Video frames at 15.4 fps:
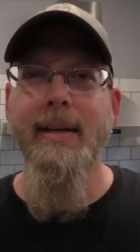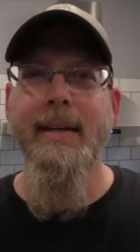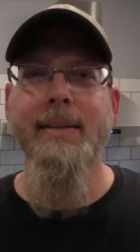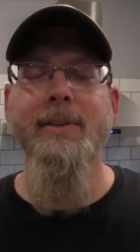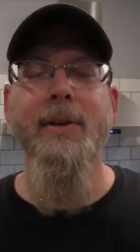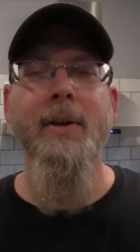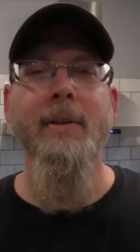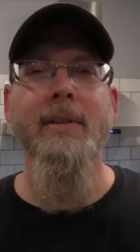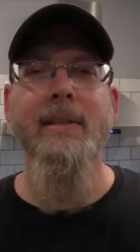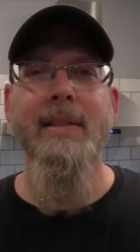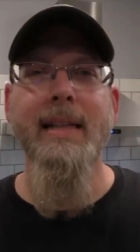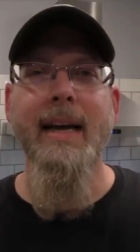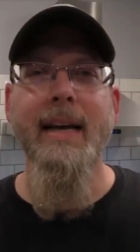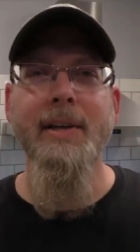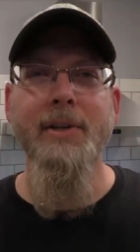It's called
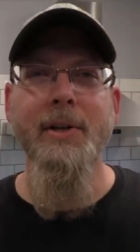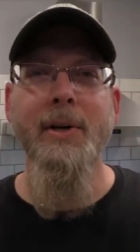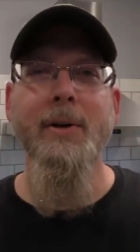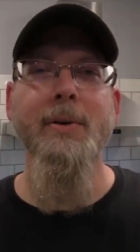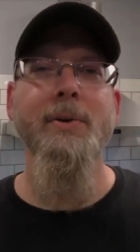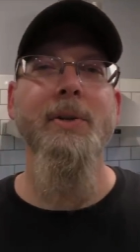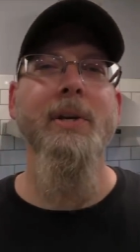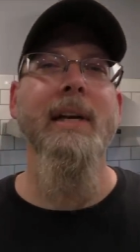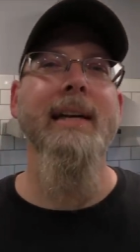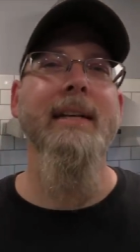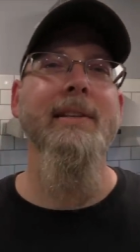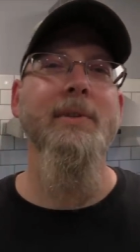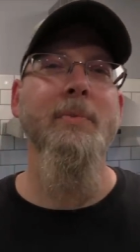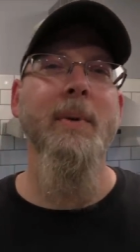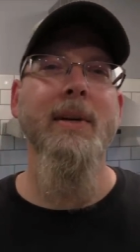Stagecoach, and
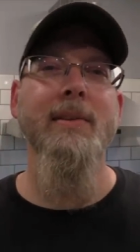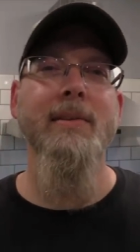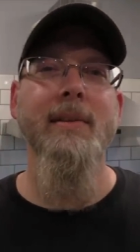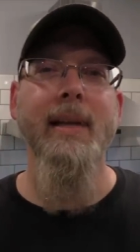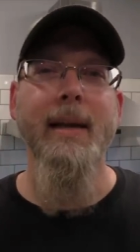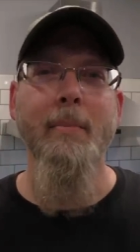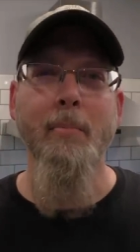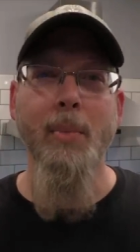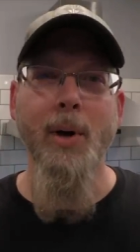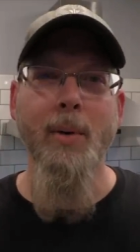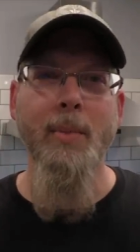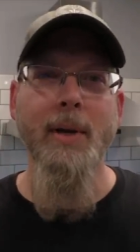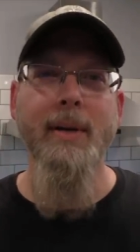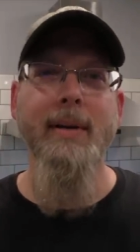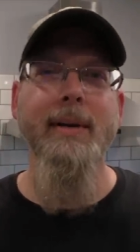it smells like
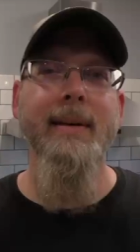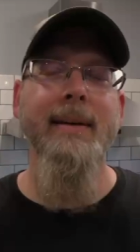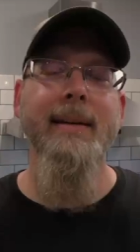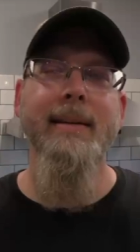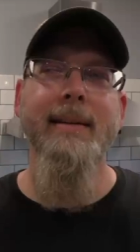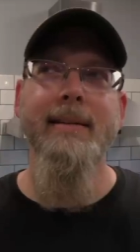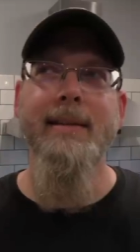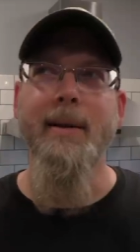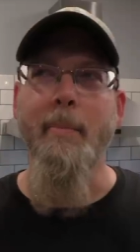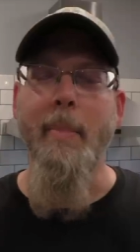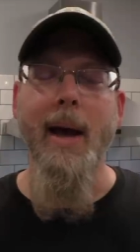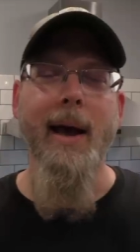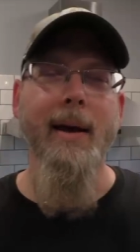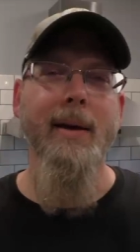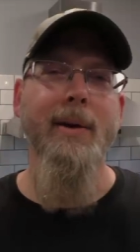bourbon,
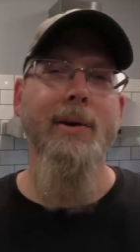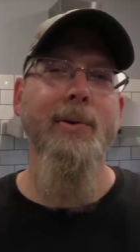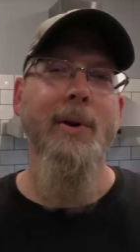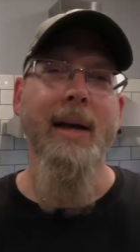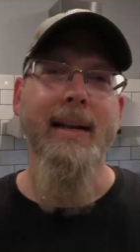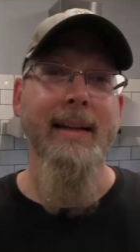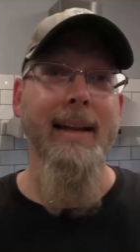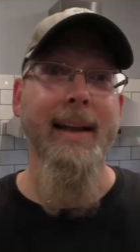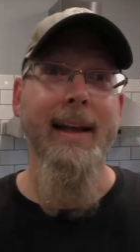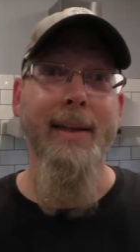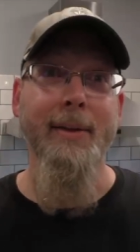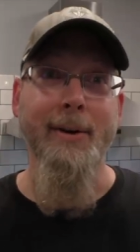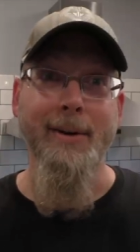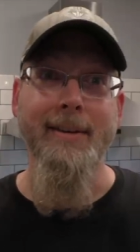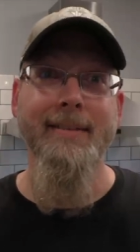tobacco, and
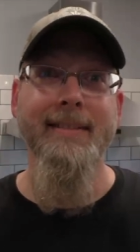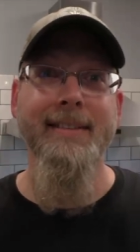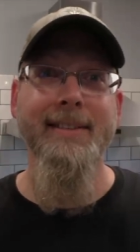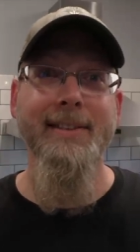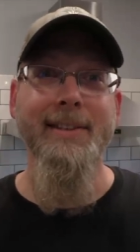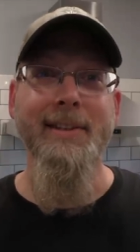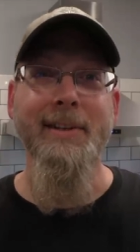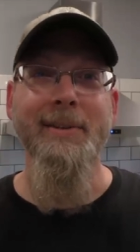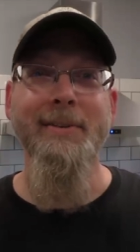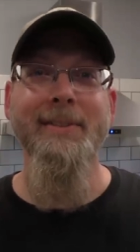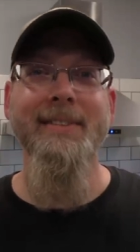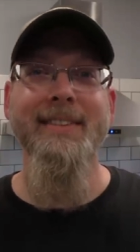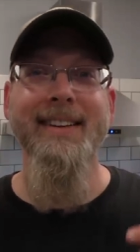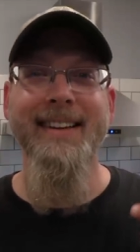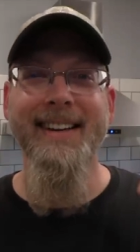leather. So
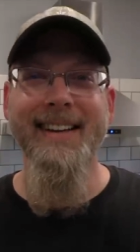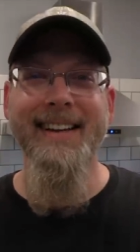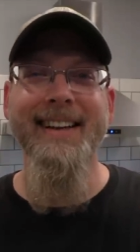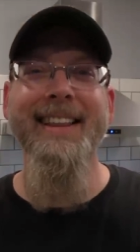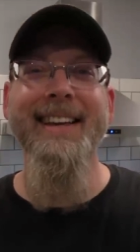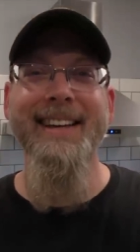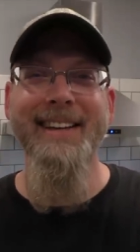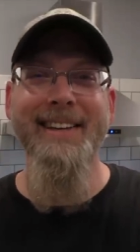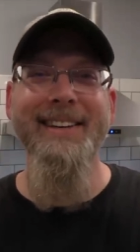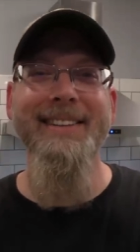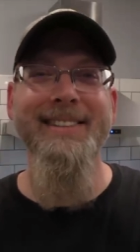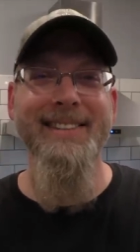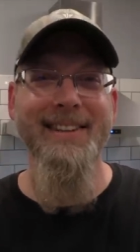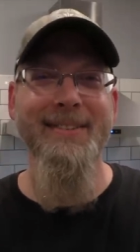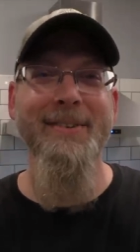I think you
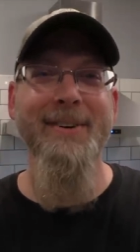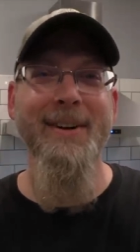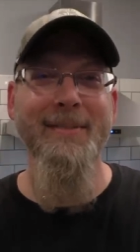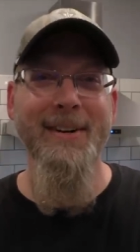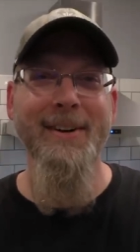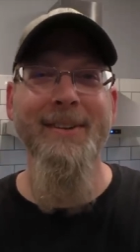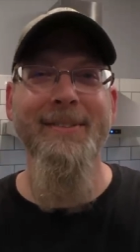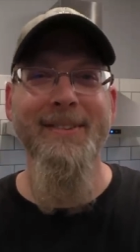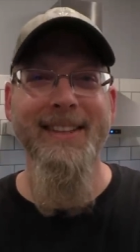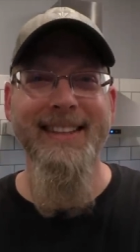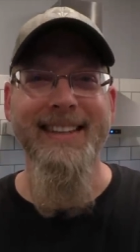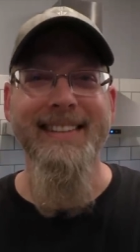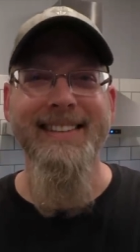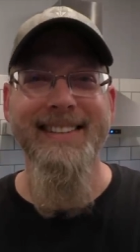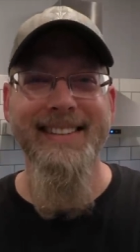can see where I'm going with
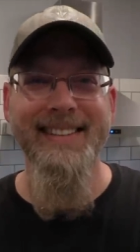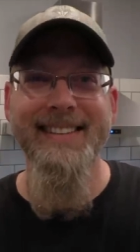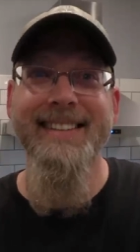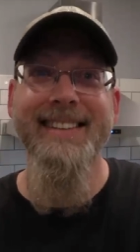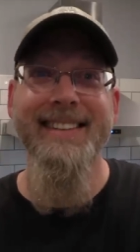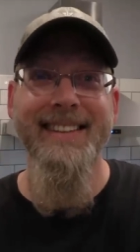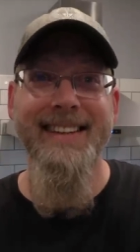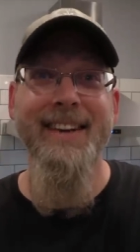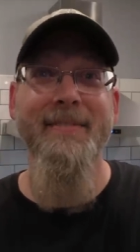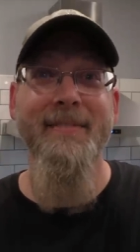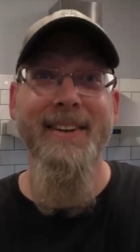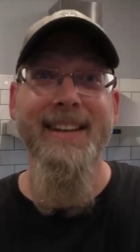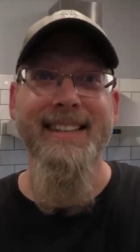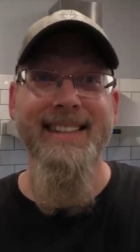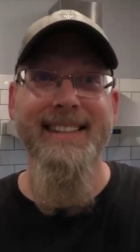this. It
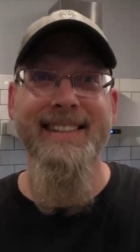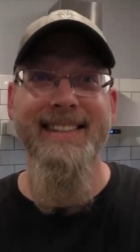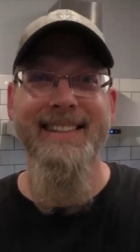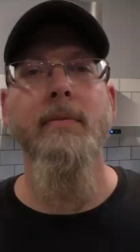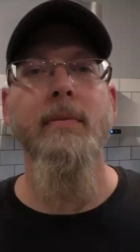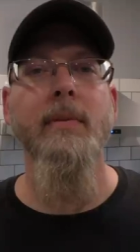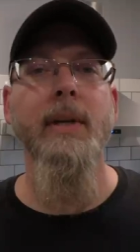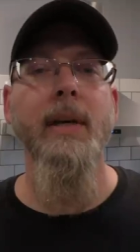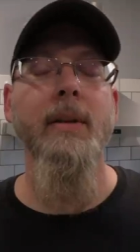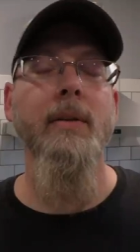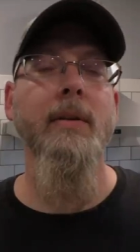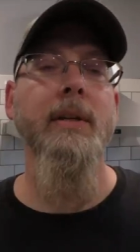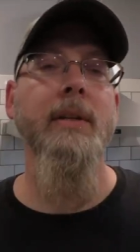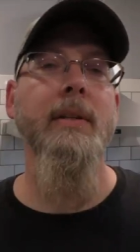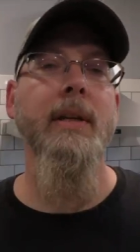fits. The other
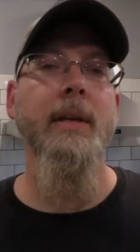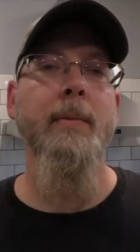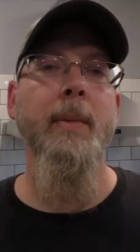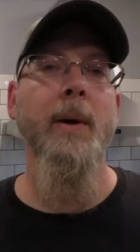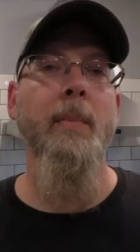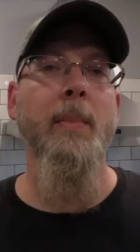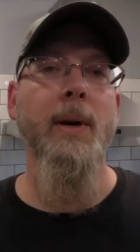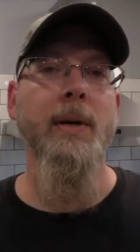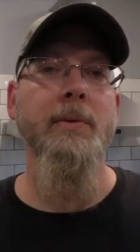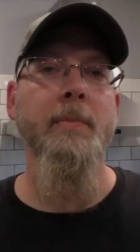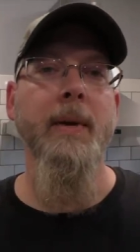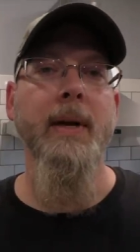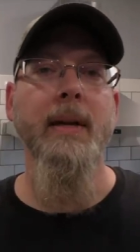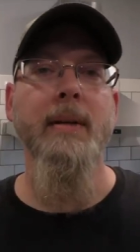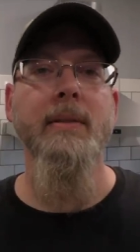good thing about
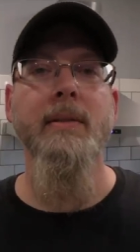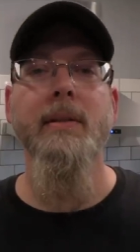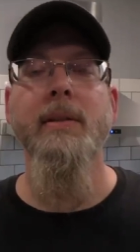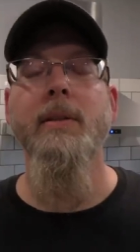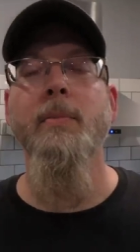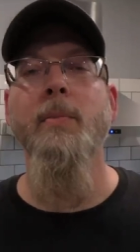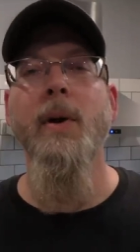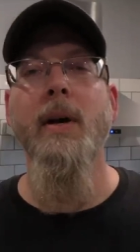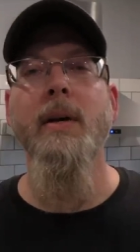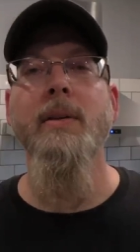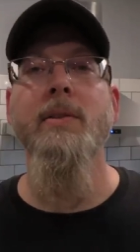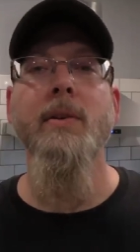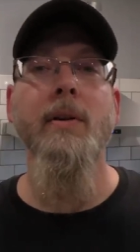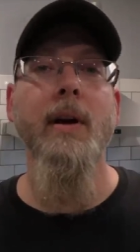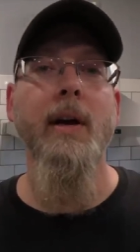Bossman is that their
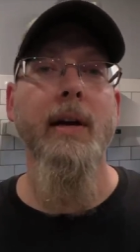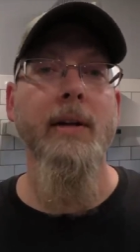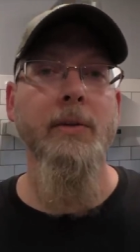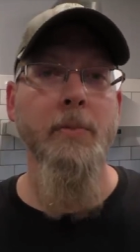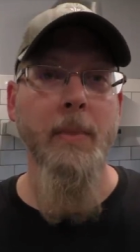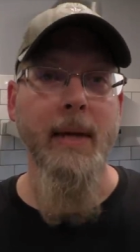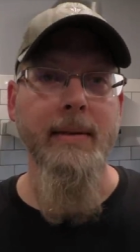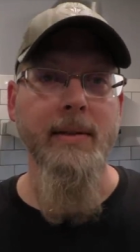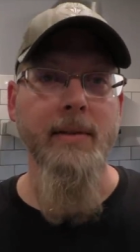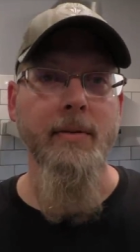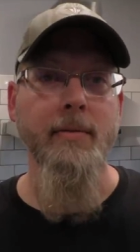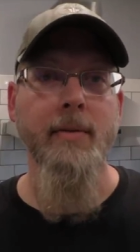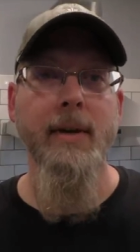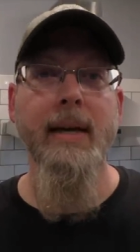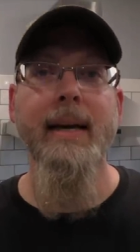products are not
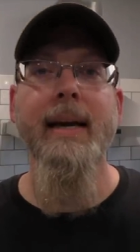expensive.